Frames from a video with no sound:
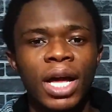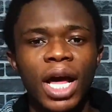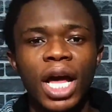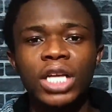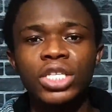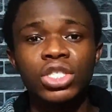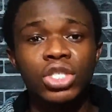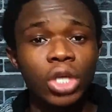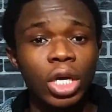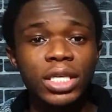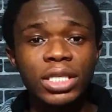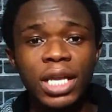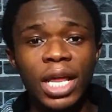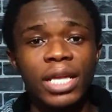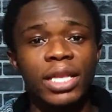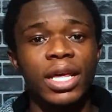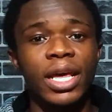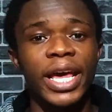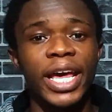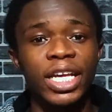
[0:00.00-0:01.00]
And just
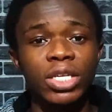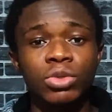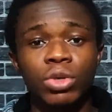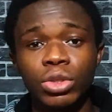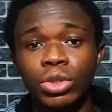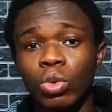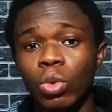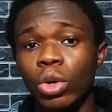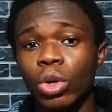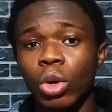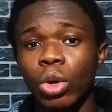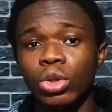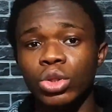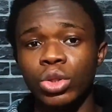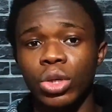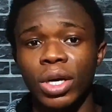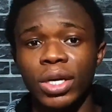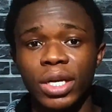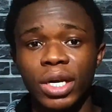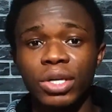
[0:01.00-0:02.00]
like the S21
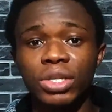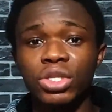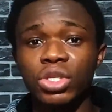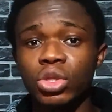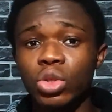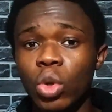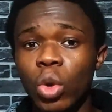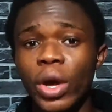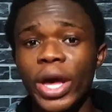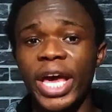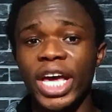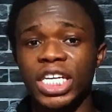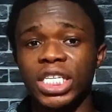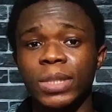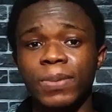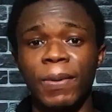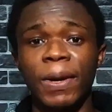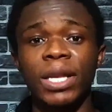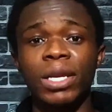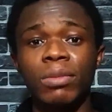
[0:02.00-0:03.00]
Ultra, there is no
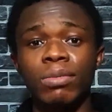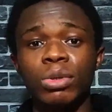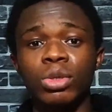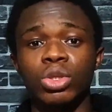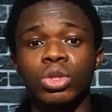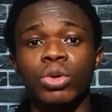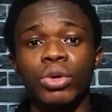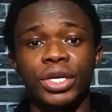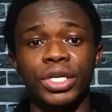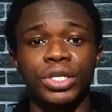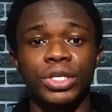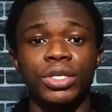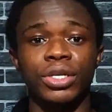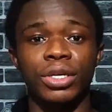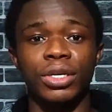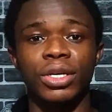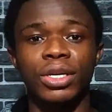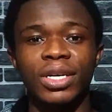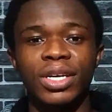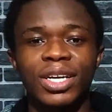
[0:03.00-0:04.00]
expandable storage
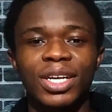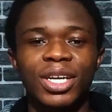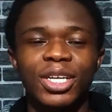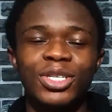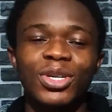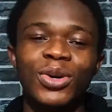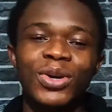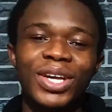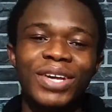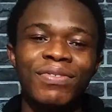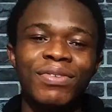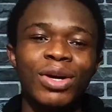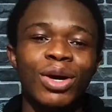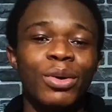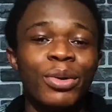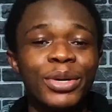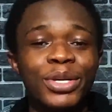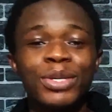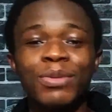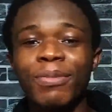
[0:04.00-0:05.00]
here. So if you
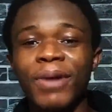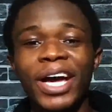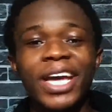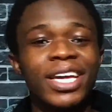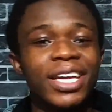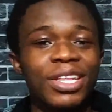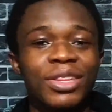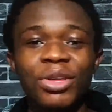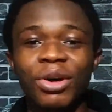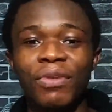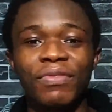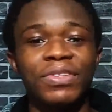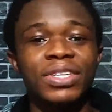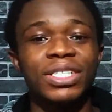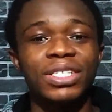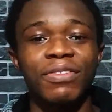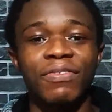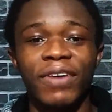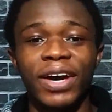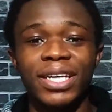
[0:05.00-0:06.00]
are going to buy either of
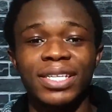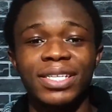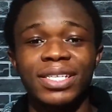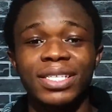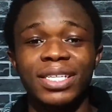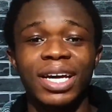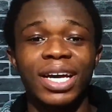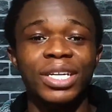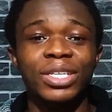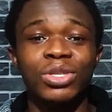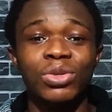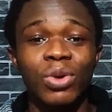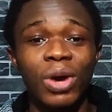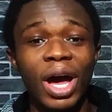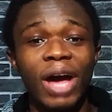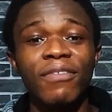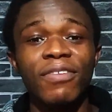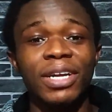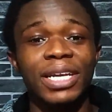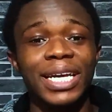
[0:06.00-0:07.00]
these devices and you
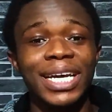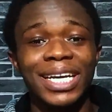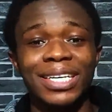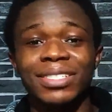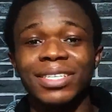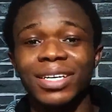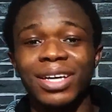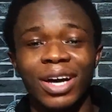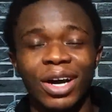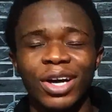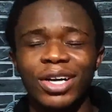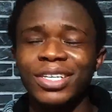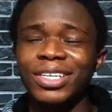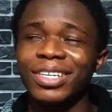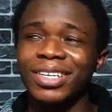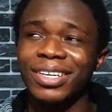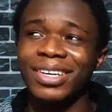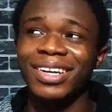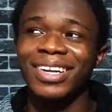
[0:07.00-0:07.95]
have an SD card,